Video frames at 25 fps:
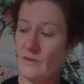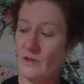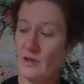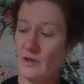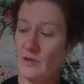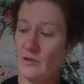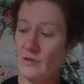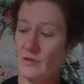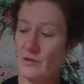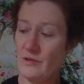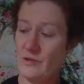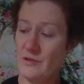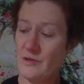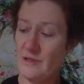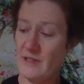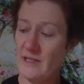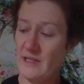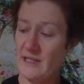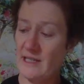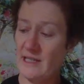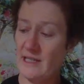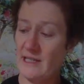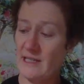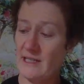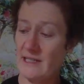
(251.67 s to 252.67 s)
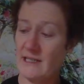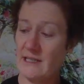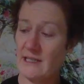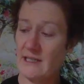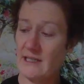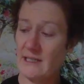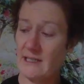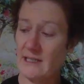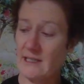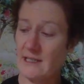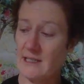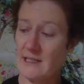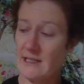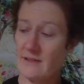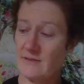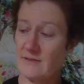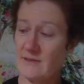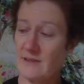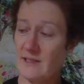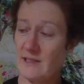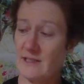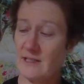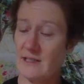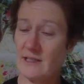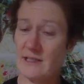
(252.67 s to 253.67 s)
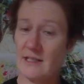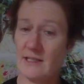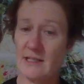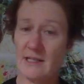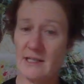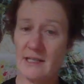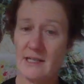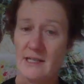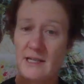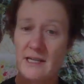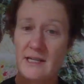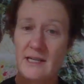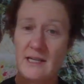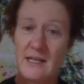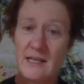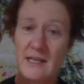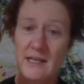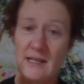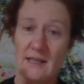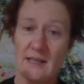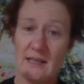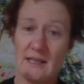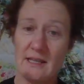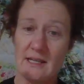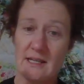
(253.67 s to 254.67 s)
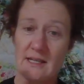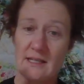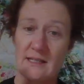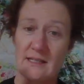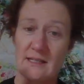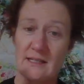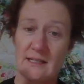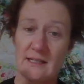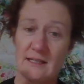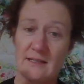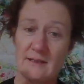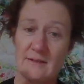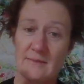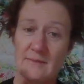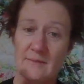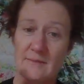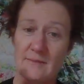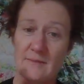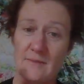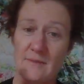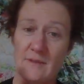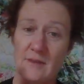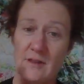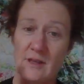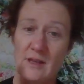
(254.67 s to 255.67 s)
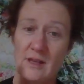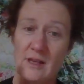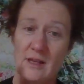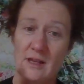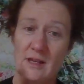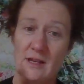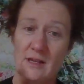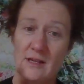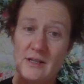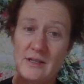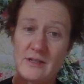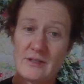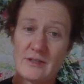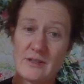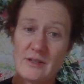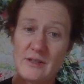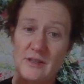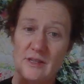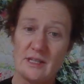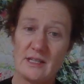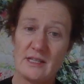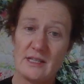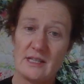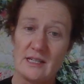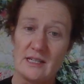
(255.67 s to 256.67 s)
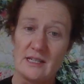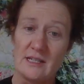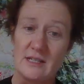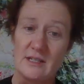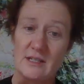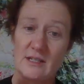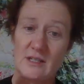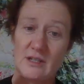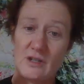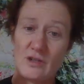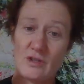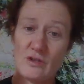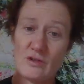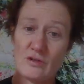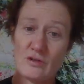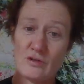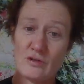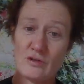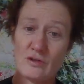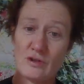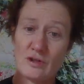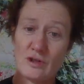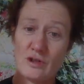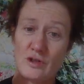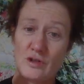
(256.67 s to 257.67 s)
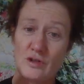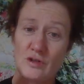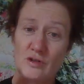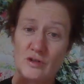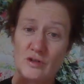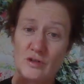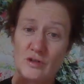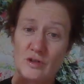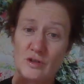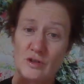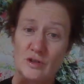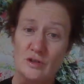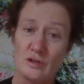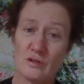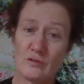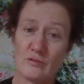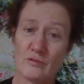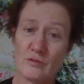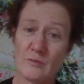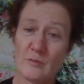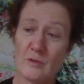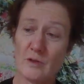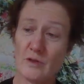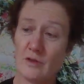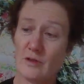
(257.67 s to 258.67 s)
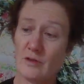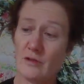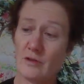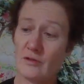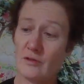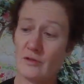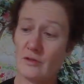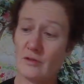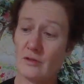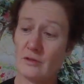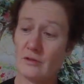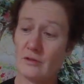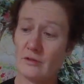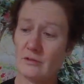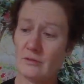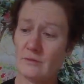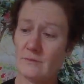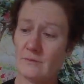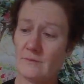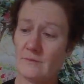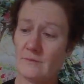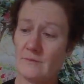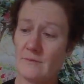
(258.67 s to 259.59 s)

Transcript: You also get given this. So this is your remote control.